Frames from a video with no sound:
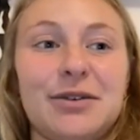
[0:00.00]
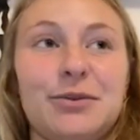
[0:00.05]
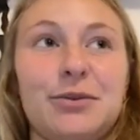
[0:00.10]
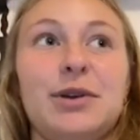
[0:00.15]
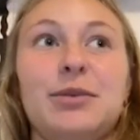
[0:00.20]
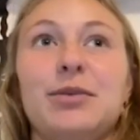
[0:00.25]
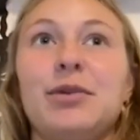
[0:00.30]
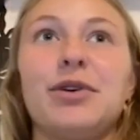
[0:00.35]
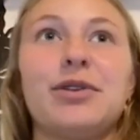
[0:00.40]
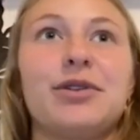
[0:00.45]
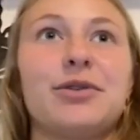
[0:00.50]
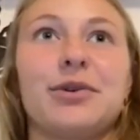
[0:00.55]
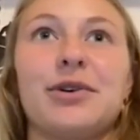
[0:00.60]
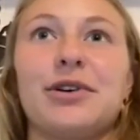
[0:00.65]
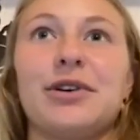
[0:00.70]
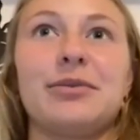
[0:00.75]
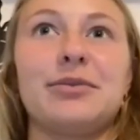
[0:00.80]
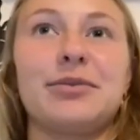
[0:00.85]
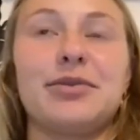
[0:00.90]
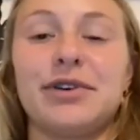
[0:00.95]
we both
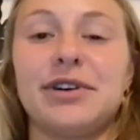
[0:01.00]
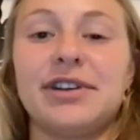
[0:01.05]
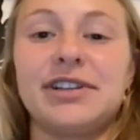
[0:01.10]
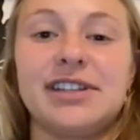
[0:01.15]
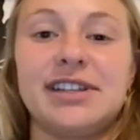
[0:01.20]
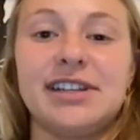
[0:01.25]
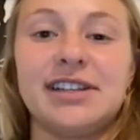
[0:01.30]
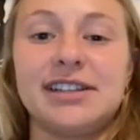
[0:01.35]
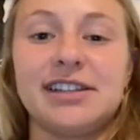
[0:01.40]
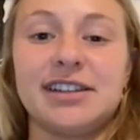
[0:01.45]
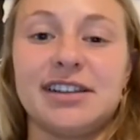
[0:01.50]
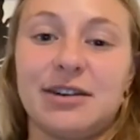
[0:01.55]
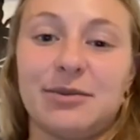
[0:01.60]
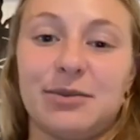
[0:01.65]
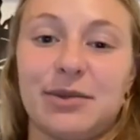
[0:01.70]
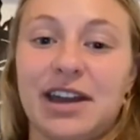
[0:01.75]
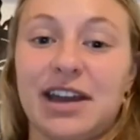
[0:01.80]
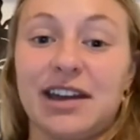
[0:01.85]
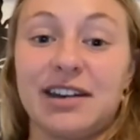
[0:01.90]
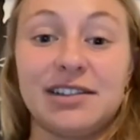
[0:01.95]
were in preseason and
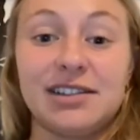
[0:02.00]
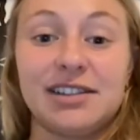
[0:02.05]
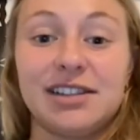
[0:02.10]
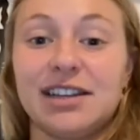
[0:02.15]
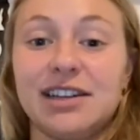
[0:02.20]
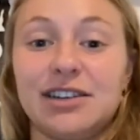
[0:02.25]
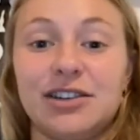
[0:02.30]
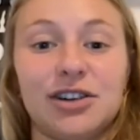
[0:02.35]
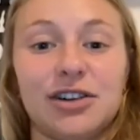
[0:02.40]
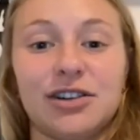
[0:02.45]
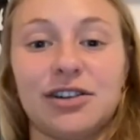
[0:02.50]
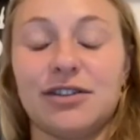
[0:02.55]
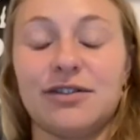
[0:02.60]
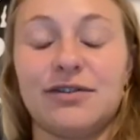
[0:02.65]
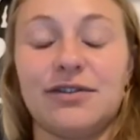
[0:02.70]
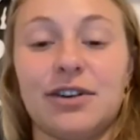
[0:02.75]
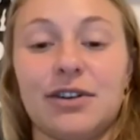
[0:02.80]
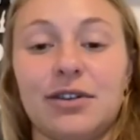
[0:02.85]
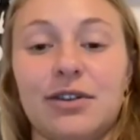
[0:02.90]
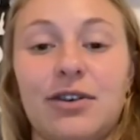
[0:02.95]
we hadn't seen each other
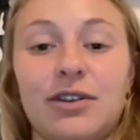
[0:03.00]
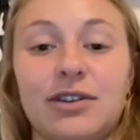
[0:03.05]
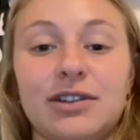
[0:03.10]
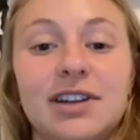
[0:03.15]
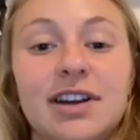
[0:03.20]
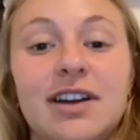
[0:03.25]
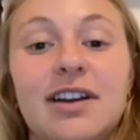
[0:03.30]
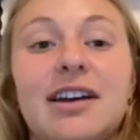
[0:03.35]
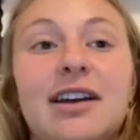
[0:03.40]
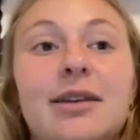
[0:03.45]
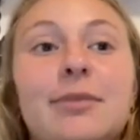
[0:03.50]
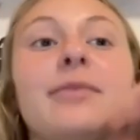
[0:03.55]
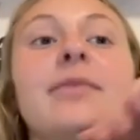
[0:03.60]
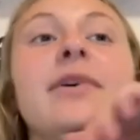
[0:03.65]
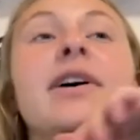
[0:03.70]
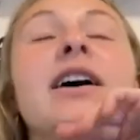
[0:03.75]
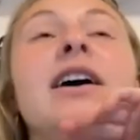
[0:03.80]
for a long time.